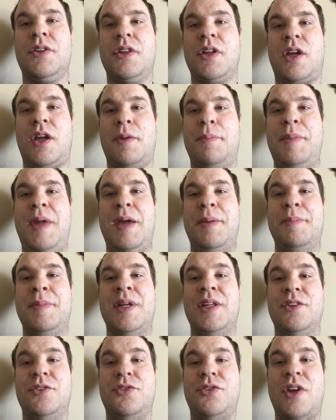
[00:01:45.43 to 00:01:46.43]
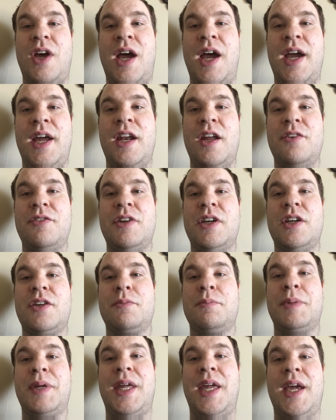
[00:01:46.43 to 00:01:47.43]
the commitment side of
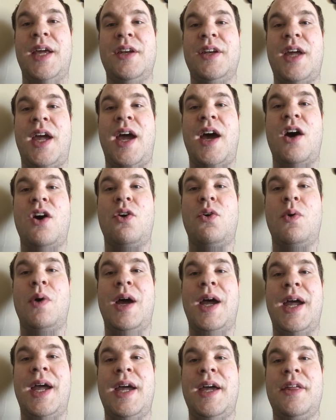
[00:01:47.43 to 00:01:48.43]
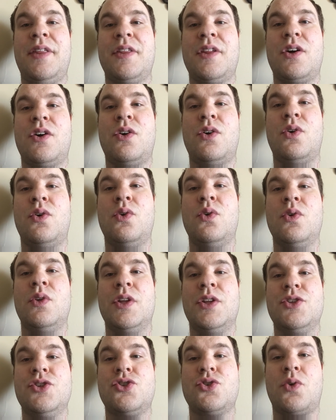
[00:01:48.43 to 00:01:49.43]
it began to outweigh the whole
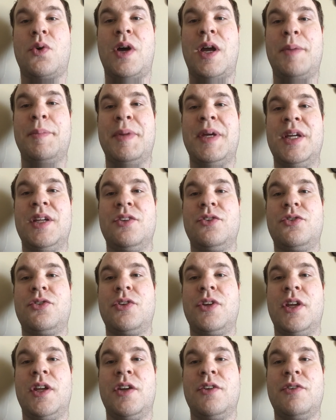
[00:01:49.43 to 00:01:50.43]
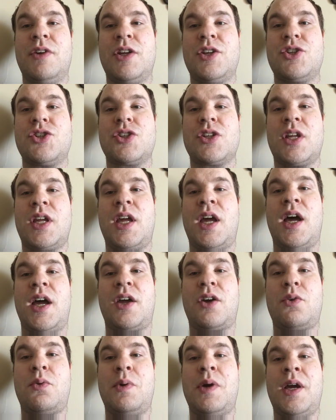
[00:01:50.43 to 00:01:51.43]
enjoyment, and eventually I
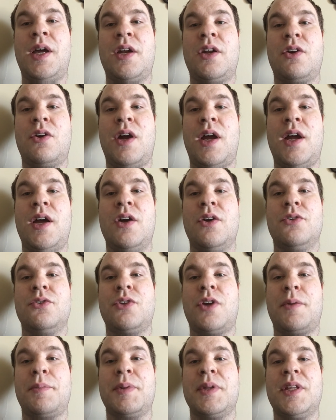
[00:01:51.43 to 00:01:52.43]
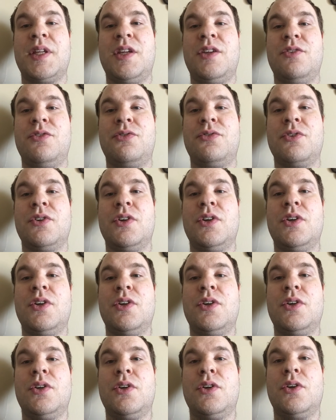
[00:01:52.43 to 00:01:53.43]
quit around, I believe,
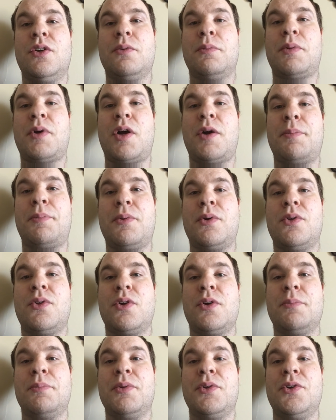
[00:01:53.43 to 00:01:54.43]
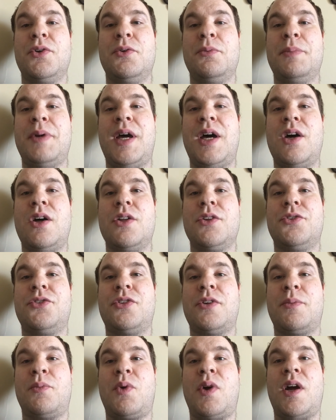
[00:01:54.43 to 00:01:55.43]
purple or blue belt,
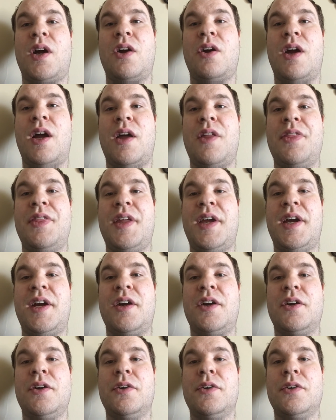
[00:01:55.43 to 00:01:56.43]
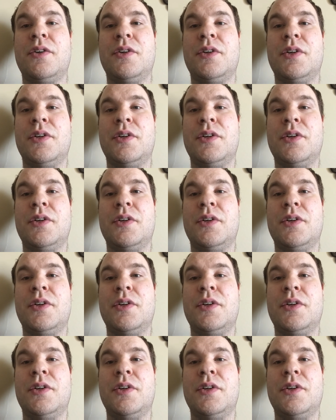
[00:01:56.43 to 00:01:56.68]
somewhere around there.